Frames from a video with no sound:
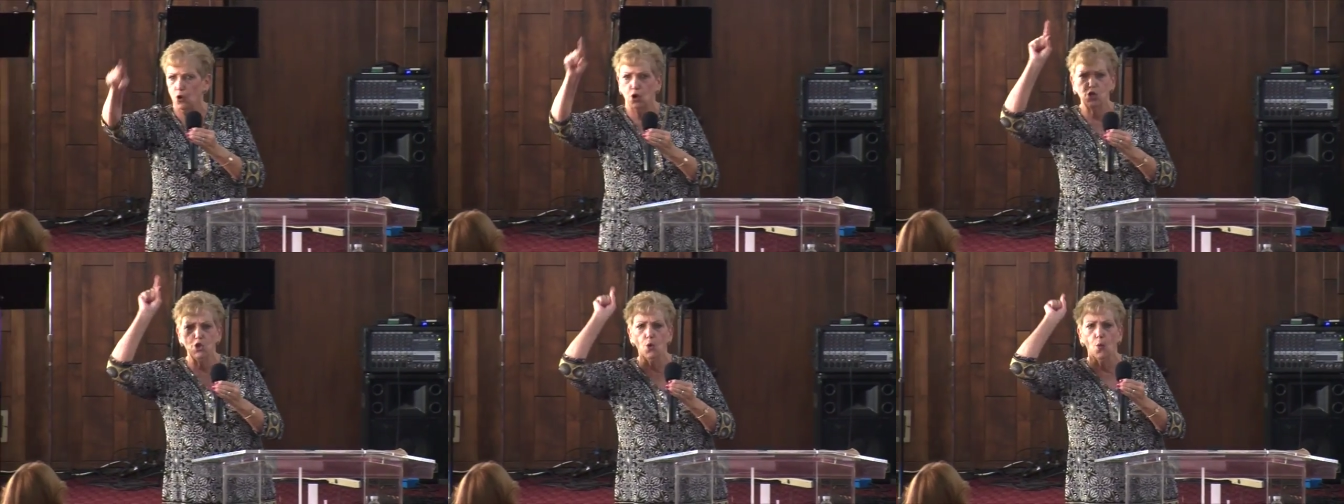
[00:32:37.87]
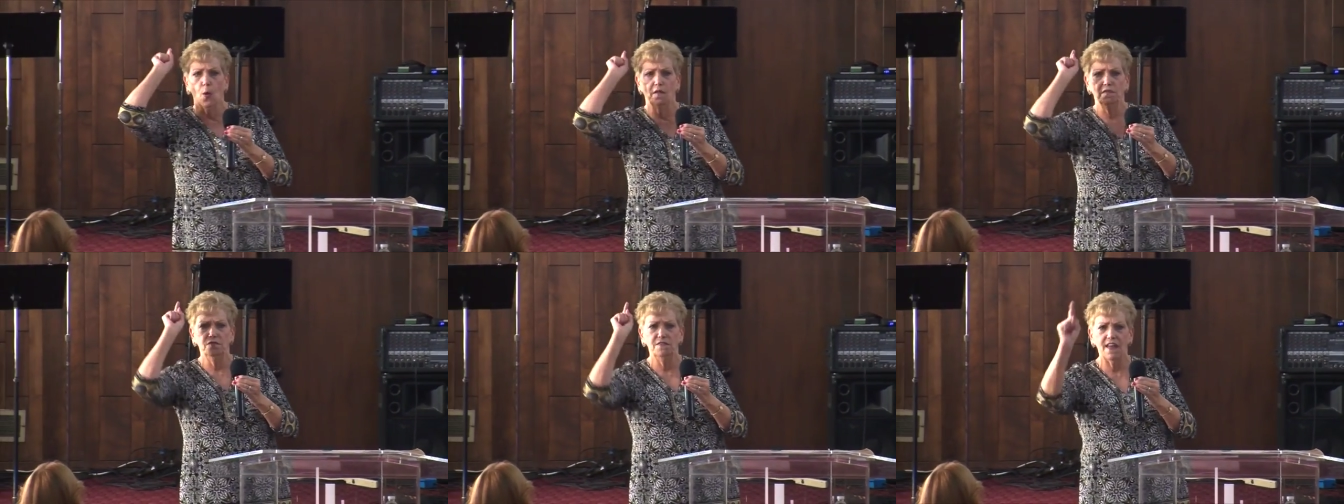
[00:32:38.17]
or you
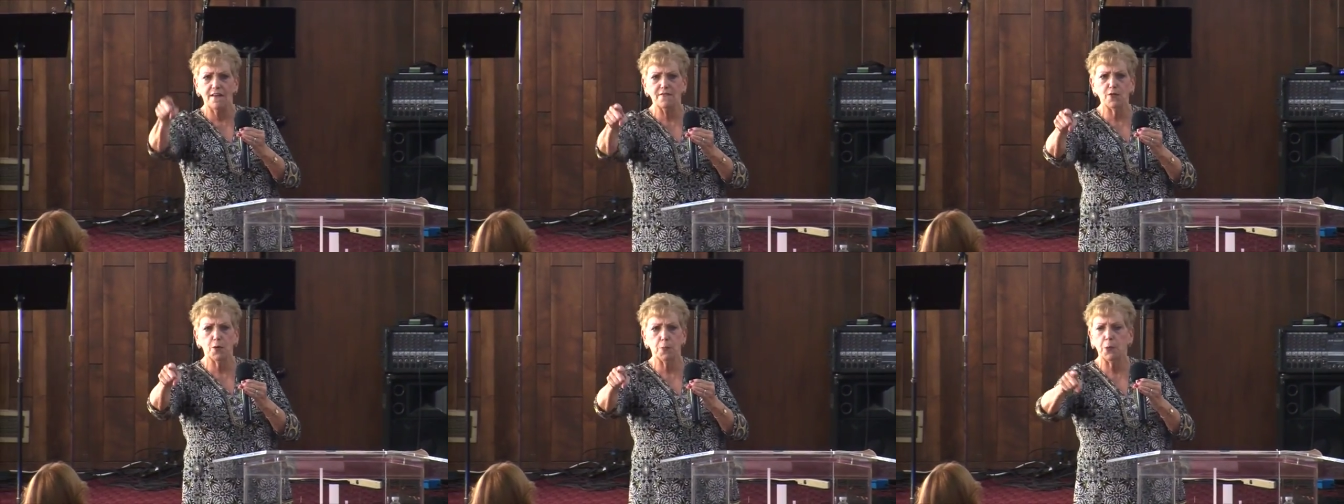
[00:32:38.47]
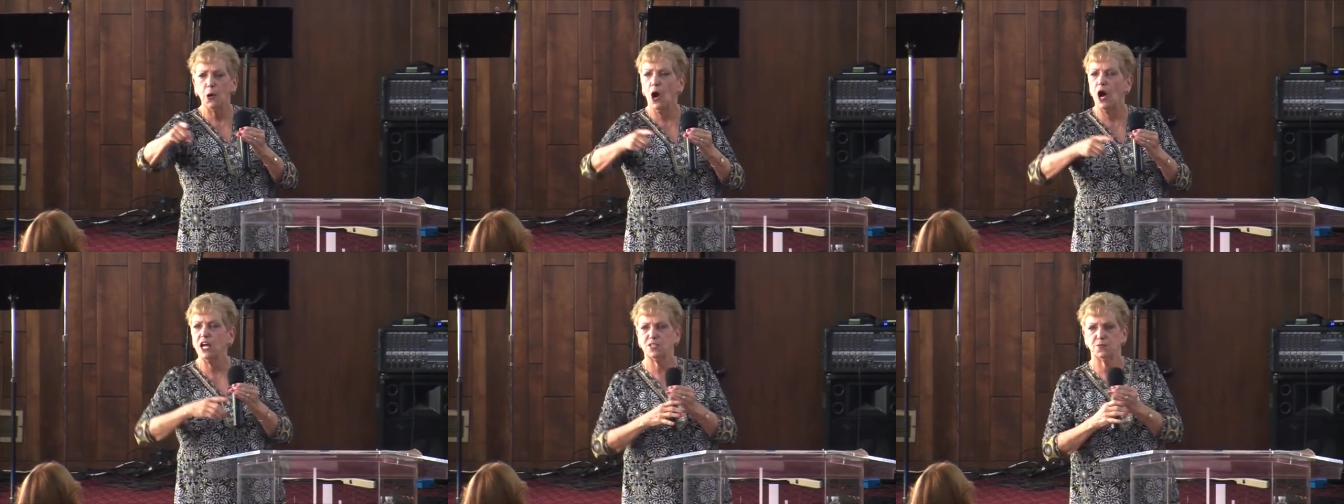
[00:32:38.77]
will never
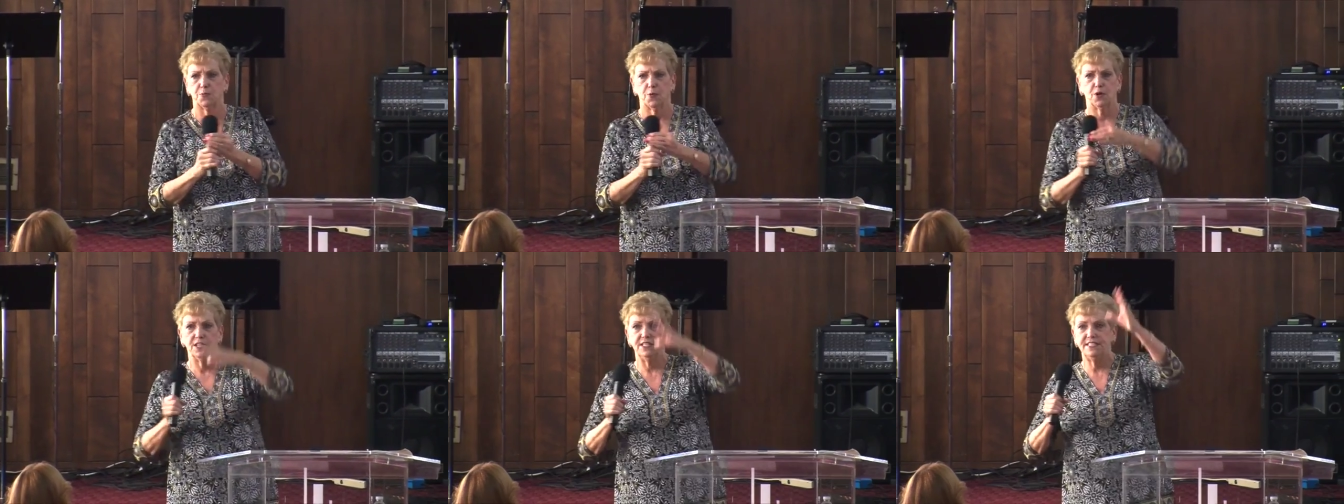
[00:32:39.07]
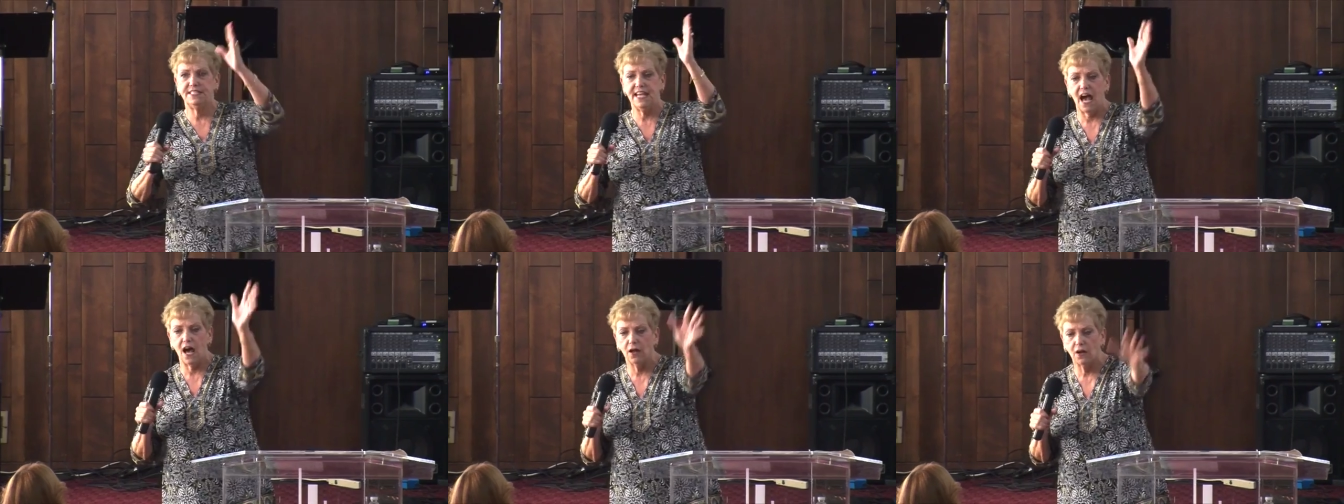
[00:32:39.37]
prosper. And
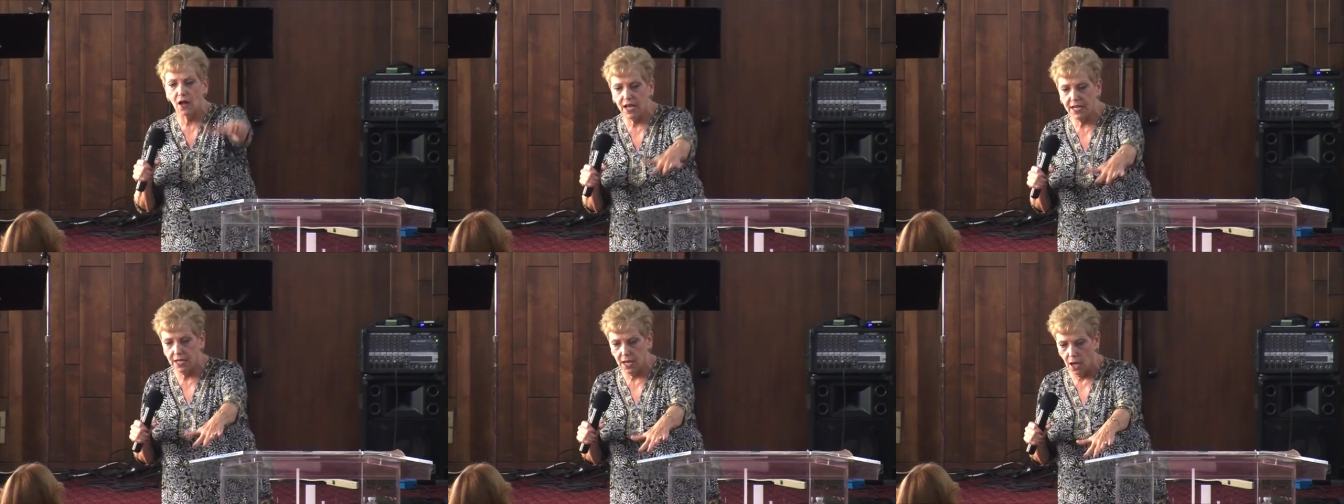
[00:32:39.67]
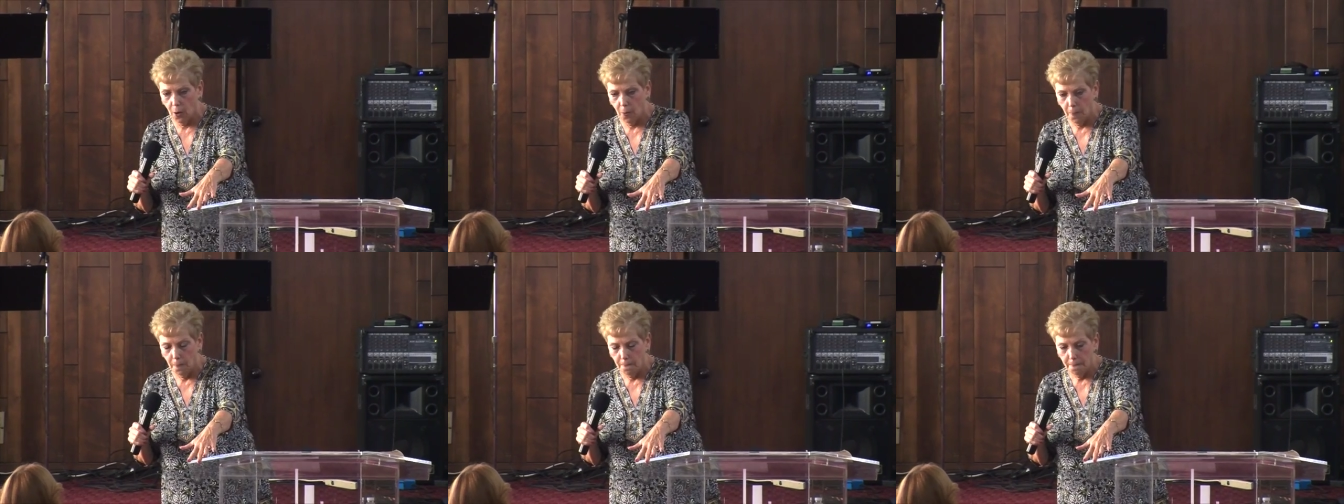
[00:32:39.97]
down I
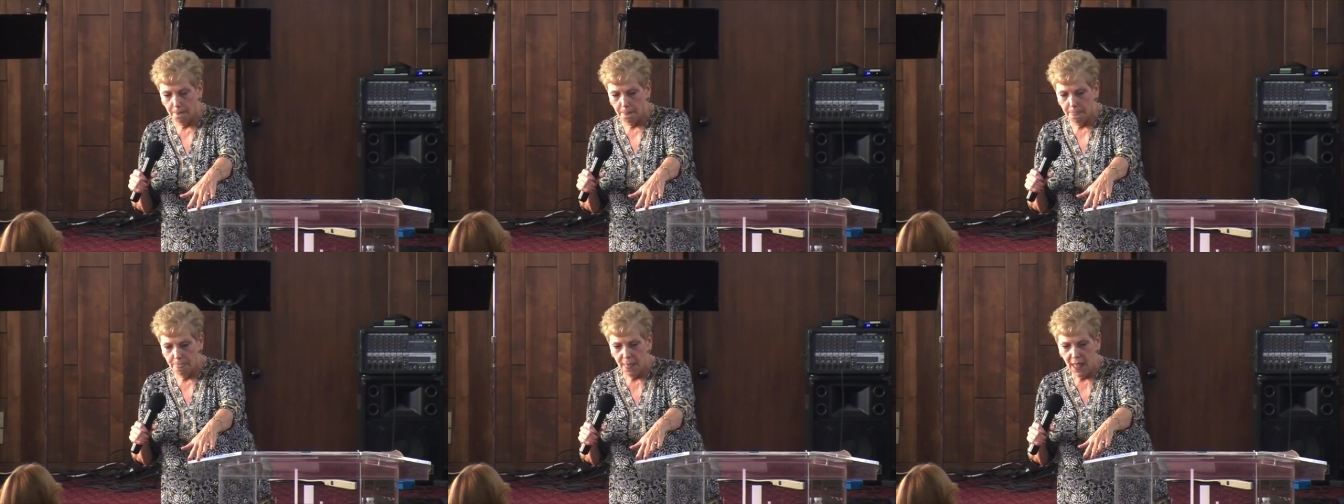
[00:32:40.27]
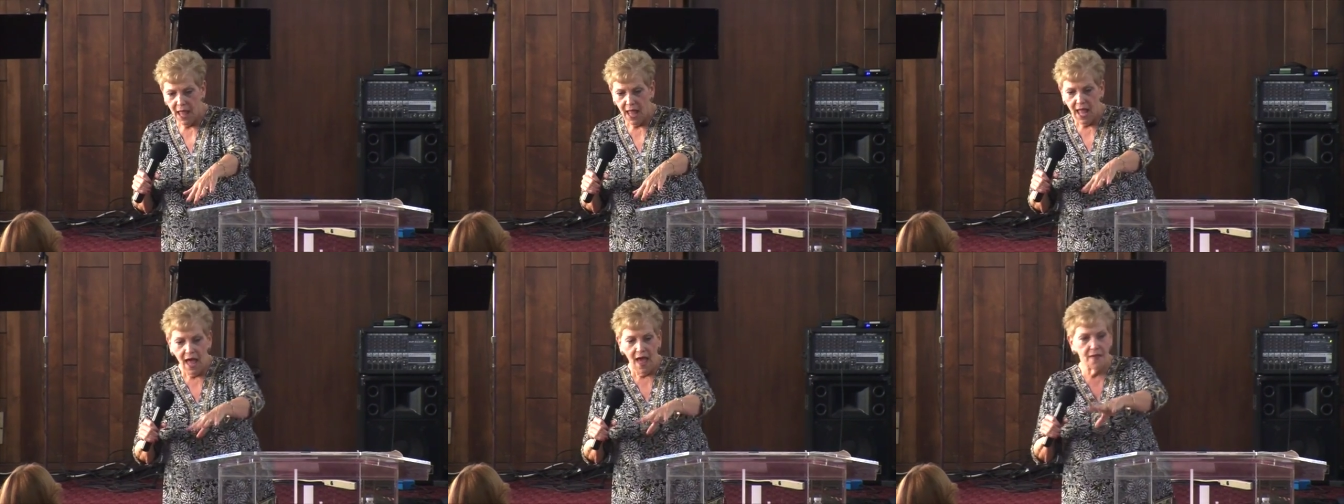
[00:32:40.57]
go.
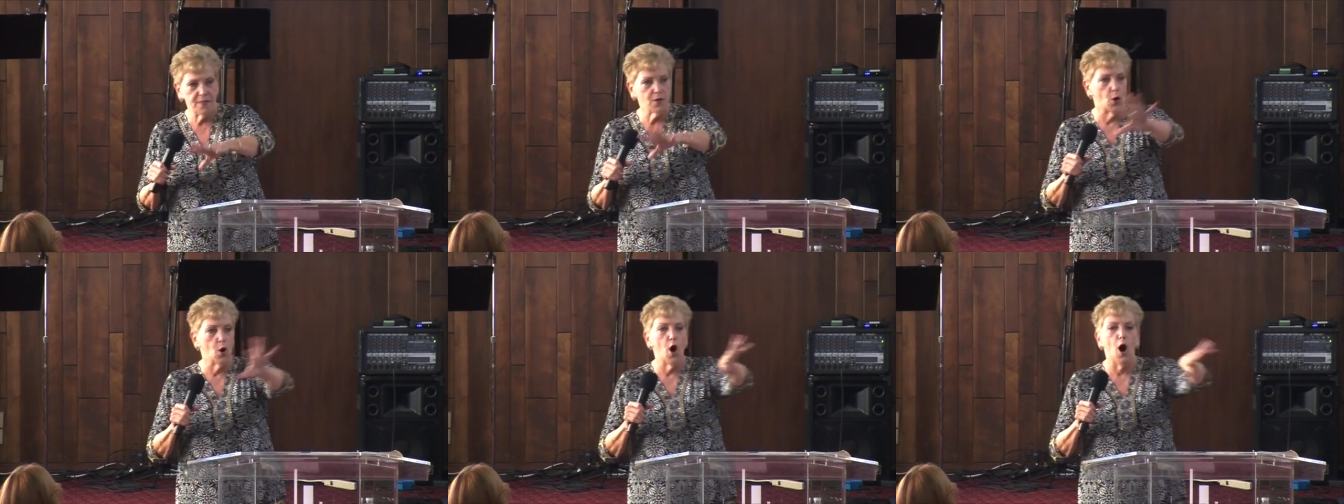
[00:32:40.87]
And they're